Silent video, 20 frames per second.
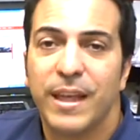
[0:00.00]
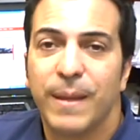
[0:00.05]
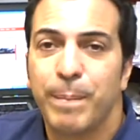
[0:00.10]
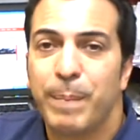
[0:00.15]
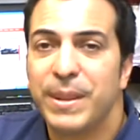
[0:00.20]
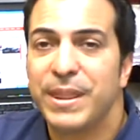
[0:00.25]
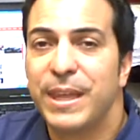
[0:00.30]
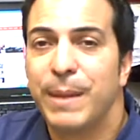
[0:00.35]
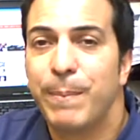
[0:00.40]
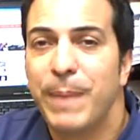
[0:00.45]

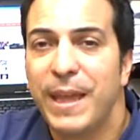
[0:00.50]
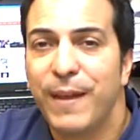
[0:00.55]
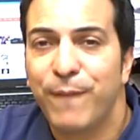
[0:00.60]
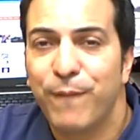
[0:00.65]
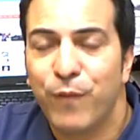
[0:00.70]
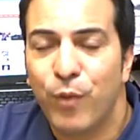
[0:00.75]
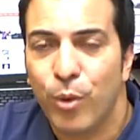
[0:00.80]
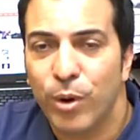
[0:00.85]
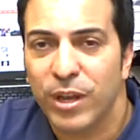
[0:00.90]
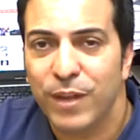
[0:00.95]
But they make
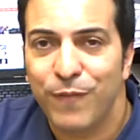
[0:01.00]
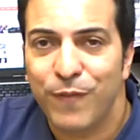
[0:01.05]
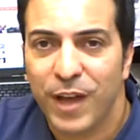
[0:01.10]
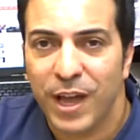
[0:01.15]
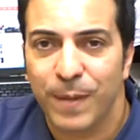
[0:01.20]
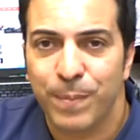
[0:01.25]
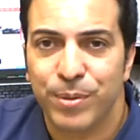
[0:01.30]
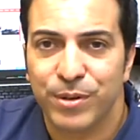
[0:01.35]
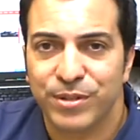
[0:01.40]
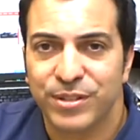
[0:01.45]

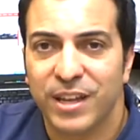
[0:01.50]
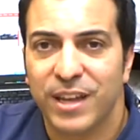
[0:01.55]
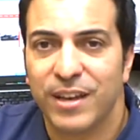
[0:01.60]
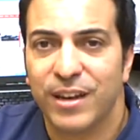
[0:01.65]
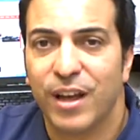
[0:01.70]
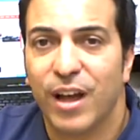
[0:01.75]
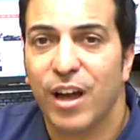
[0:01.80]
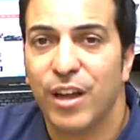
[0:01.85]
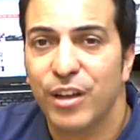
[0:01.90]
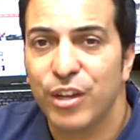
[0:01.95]
45%
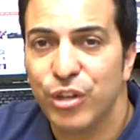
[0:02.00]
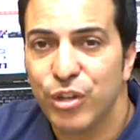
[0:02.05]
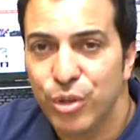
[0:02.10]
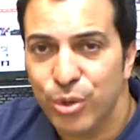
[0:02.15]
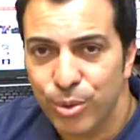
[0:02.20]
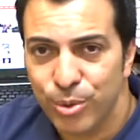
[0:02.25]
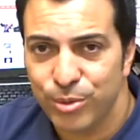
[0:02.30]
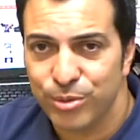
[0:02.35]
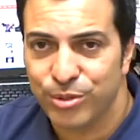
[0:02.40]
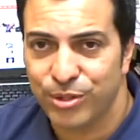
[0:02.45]
on a
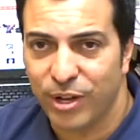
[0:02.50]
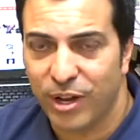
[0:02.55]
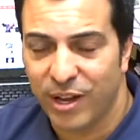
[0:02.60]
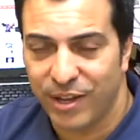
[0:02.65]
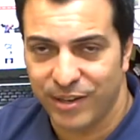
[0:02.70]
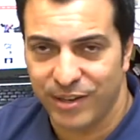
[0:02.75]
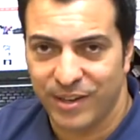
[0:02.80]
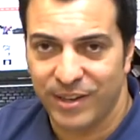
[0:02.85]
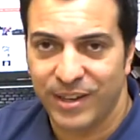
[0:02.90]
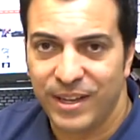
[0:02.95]
used
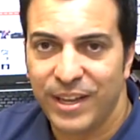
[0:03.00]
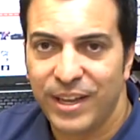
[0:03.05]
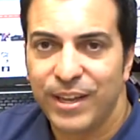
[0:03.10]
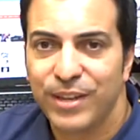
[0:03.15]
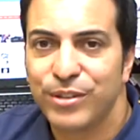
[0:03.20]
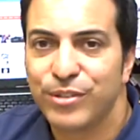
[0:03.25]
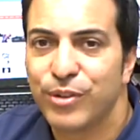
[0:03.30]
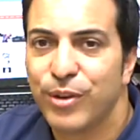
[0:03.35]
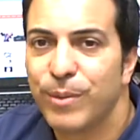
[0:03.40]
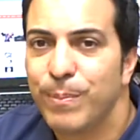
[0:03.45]
Honda.
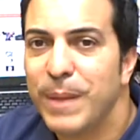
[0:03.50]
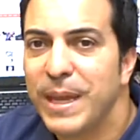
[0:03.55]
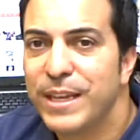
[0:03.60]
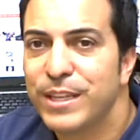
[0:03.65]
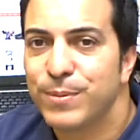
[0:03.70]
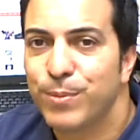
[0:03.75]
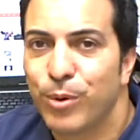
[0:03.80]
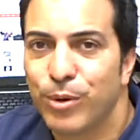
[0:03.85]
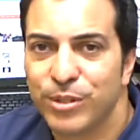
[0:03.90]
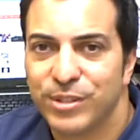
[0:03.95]
So it
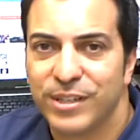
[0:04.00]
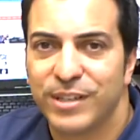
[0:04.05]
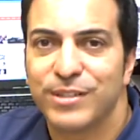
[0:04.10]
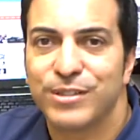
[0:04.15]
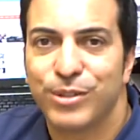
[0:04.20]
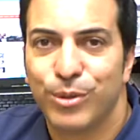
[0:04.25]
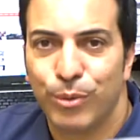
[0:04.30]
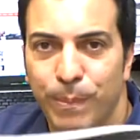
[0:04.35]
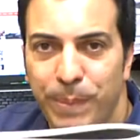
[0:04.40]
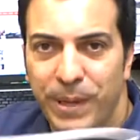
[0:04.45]
makes more sense
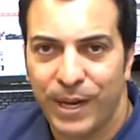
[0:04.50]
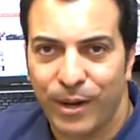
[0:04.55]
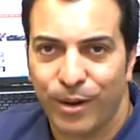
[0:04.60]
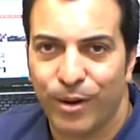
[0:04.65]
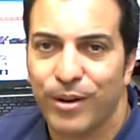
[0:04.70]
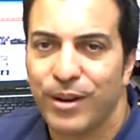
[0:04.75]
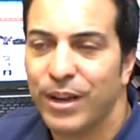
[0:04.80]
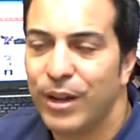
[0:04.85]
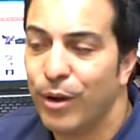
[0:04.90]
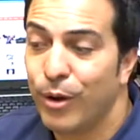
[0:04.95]
to
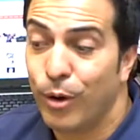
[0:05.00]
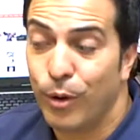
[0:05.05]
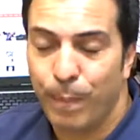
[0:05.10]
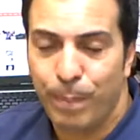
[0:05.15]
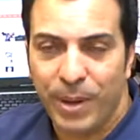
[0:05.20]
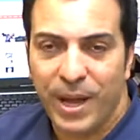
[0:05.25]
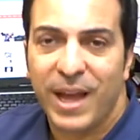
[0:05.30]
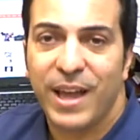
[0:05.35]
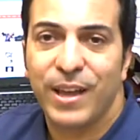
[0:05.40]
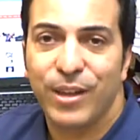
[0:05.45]
repair or
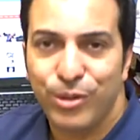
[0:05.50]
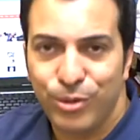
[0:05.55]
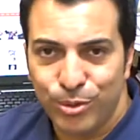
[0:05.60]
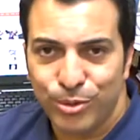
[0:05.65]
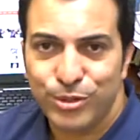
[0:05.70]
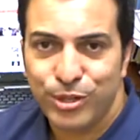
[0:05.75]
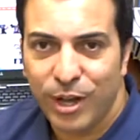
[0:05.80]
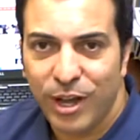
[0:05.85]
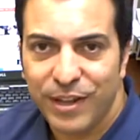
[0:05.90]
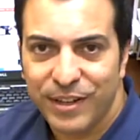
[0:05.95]
buy a
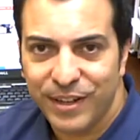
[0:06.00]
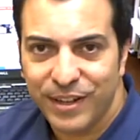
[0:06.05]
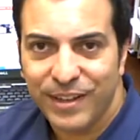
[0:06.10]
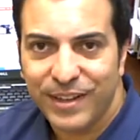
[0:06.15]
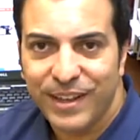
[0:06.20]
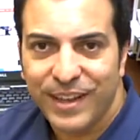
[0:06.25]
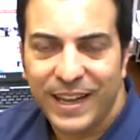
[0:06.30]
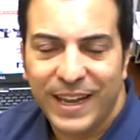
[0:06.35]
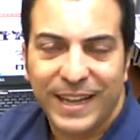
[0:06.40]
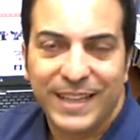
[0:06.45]
used Honda
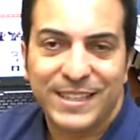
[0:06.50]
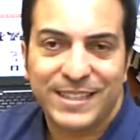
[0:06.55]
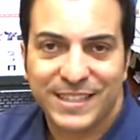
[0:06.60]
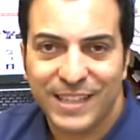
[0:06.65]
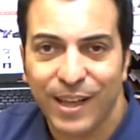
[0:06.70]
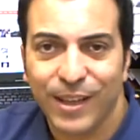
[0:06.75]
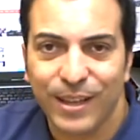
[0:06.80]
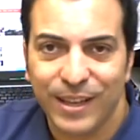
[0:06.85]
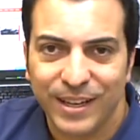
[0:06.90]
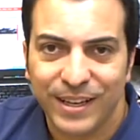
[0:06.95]
and
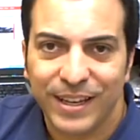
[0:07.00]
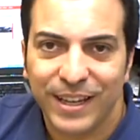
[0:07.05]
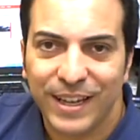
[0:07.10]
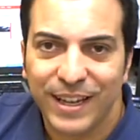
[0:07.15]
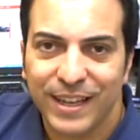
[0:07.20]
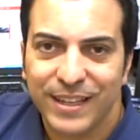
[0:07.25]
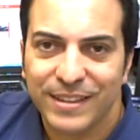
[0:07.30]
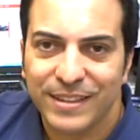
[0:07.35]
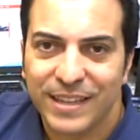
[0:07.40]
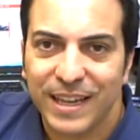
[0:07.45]
sell it
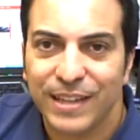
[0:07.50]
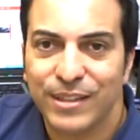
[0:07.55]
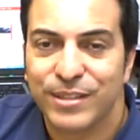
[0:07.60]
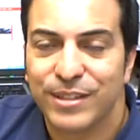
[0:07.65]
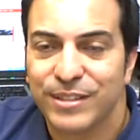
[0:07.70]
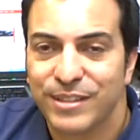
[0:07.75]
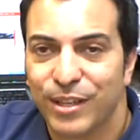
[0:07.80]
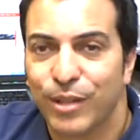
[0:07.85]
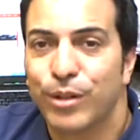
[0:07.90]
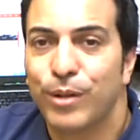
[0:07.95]
than to
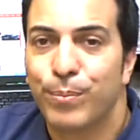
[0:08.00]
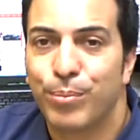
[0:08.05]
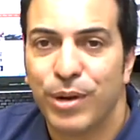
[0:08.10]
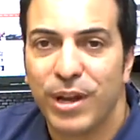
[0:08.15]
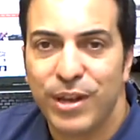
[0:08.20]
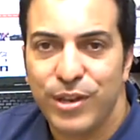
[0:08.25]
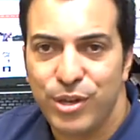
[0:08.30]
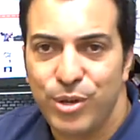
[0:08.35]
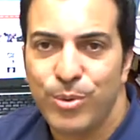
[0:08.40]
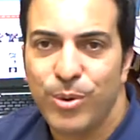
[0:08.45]
sell a
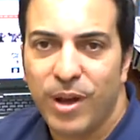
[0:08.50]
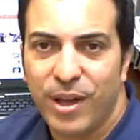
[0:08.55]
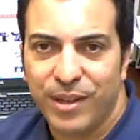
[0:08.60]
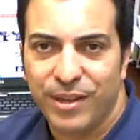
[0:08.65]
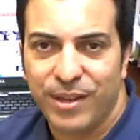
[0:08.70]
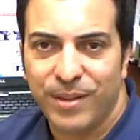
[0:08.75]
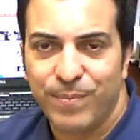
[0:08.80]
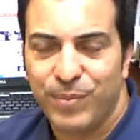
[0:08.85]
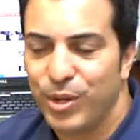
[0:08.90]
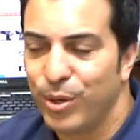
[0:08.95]
brand new
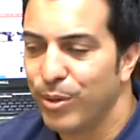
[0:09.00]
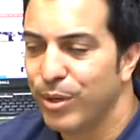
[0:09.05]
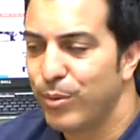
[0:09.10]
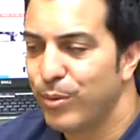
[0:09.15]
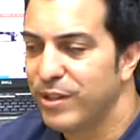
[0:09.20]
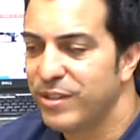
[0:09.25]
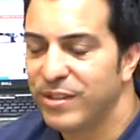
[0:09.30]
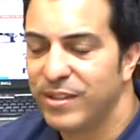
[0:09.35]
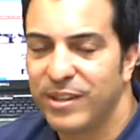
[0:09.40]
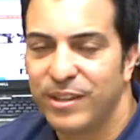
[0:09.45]
Honda. The only
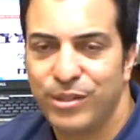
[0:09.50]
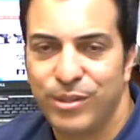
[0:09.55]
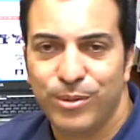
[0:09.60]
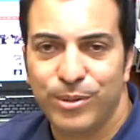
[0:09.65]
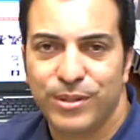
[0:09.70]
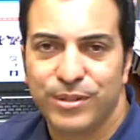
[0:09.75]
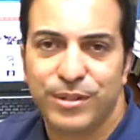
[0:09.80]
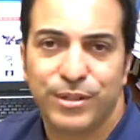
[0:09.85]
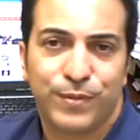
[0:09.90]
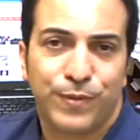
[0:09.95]
reason they do
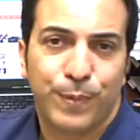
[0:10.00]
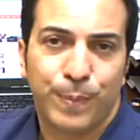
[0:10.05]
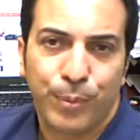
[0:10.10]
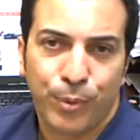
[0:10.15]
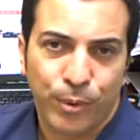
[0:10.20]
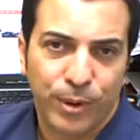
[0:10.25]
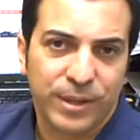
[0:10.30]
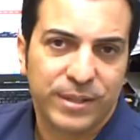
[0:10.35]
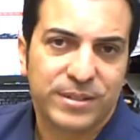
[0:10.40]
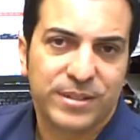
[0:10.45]
this is for
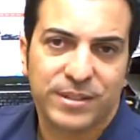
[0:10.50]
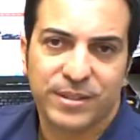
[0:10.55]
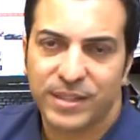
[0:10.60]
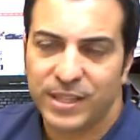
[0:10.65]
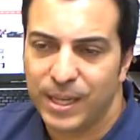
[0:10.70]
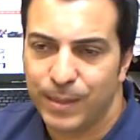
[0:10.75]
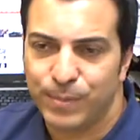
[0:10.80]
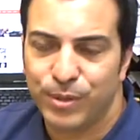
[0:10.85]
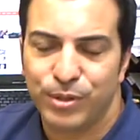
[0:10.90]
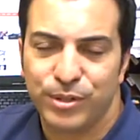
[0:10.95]
points and to
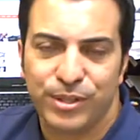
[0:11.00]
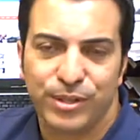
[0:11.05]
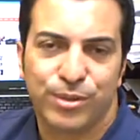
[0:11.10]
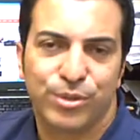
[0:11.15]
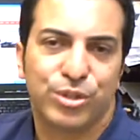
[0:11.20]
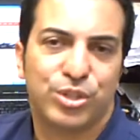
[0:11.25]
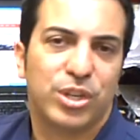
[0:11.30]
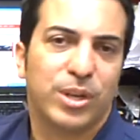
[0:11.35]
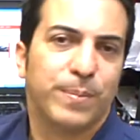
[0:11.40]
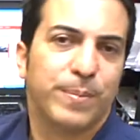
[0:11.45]
keep their
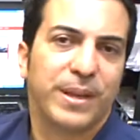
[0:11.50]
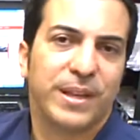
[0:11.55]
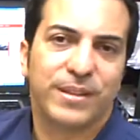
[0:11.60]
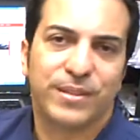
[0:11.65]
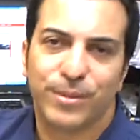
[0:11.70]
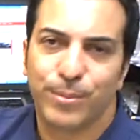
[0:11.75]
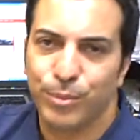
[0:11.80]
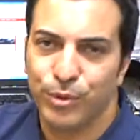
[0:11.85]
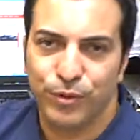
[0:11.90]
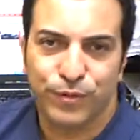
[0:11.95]
dealership and
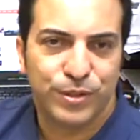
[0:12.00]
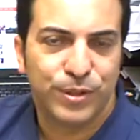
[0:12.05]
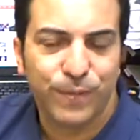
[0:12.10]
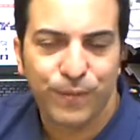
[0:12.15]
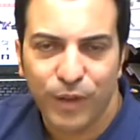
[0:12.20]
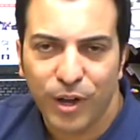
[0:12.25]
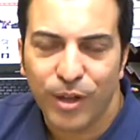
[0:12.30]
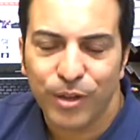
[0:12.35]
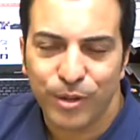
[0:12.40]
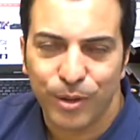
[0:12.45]
to move some
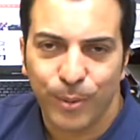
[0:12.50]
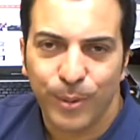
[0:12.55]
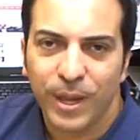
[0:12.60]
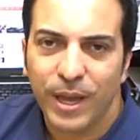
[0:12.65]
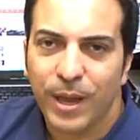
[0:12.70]
volume.